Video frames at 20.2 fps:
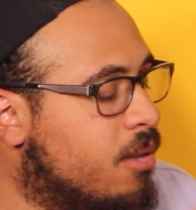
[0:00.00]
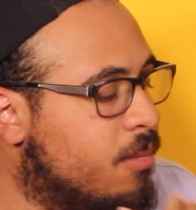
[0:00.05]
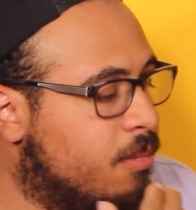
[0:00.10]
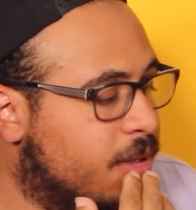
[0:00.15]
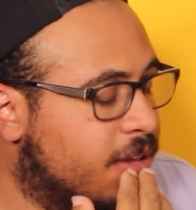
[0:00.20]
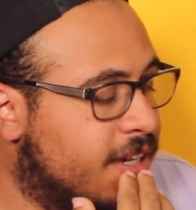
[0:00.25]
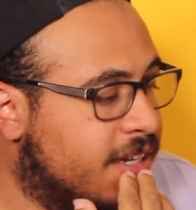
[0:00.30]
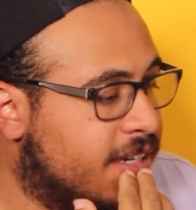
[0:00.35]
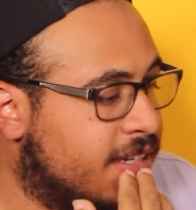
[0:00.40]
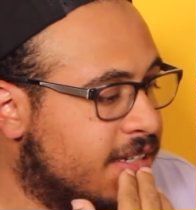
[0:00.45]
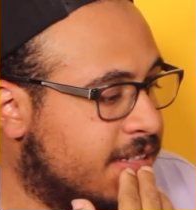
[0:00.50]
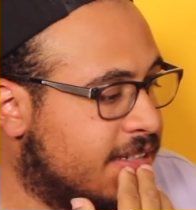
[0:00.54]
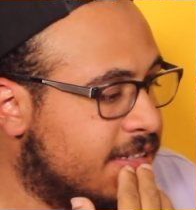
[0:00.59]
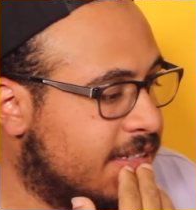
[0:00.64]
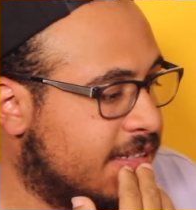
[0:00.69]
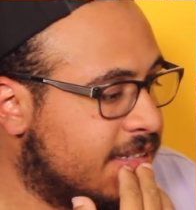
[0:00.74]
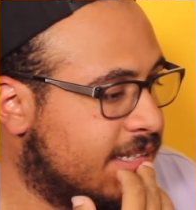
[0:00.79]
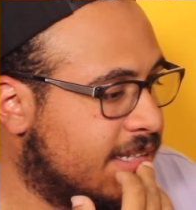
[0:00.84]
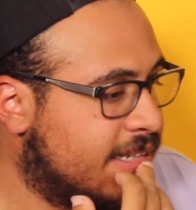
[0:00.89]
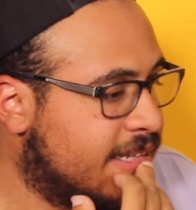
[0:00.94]
because
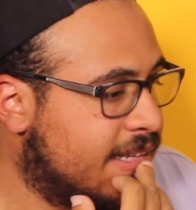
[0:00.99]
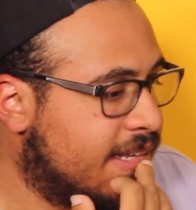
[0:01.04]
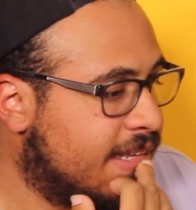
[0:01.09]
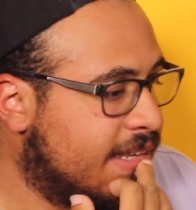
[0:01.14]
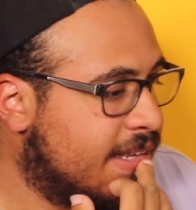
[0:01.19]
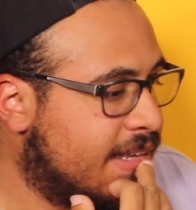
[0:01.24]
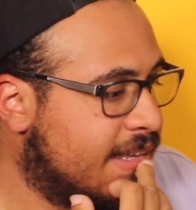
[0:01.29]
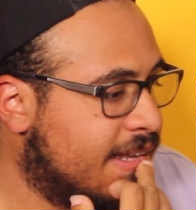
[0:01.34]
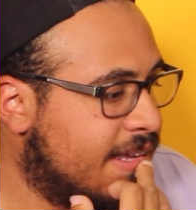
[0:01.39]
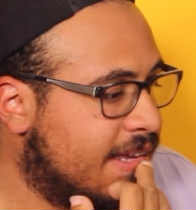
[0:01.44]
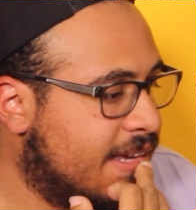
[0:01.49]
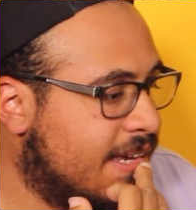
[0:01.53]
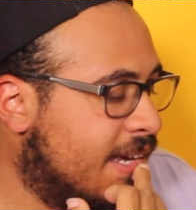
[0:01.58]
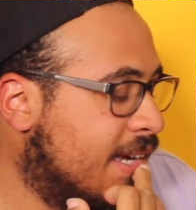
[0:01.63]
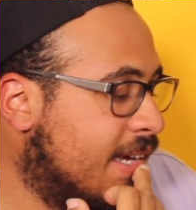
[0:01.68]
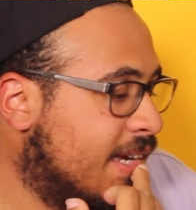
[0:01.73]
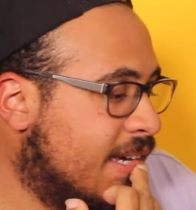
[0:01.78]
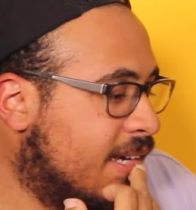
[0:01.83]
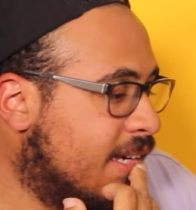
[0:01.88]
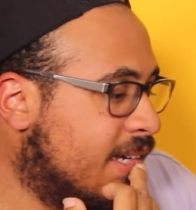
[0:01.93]

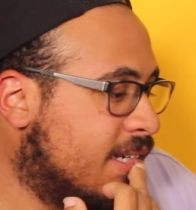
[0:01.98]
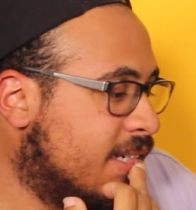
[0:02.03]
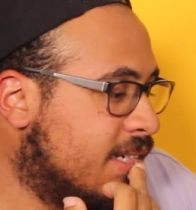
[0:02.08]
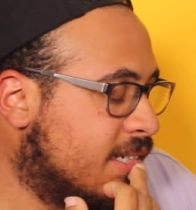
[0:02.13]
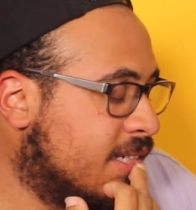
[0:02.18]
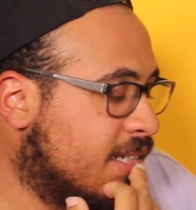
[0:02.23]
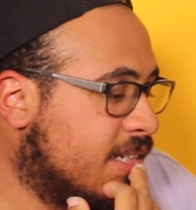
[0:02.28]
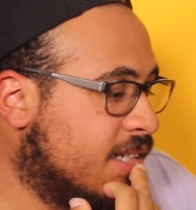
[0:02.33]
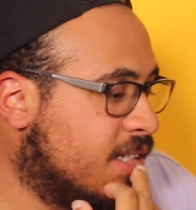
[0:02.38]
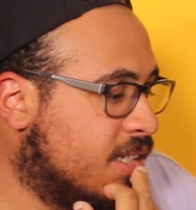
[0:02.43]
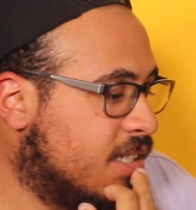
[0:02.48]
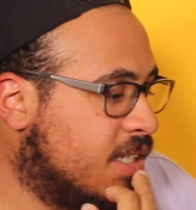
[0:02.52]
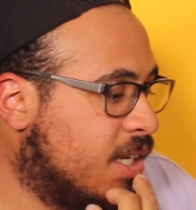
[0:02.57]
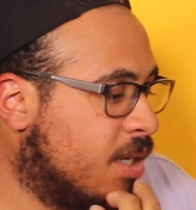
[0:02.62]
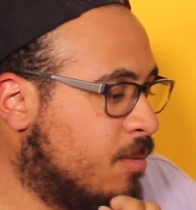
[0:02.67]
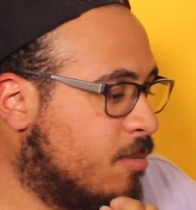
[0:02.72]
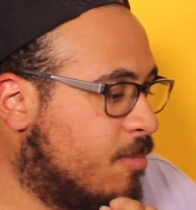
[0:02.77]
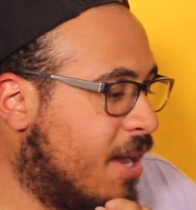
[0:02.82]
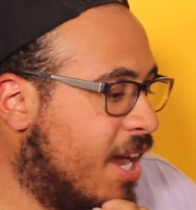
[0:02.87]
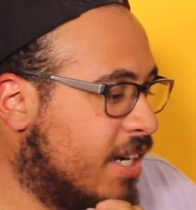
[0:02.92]
it just
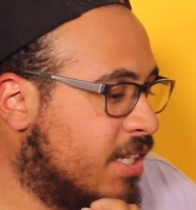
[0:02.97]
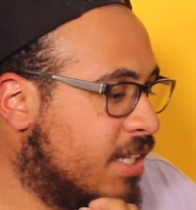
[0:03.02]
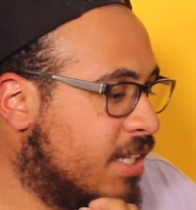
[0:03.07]
comes back to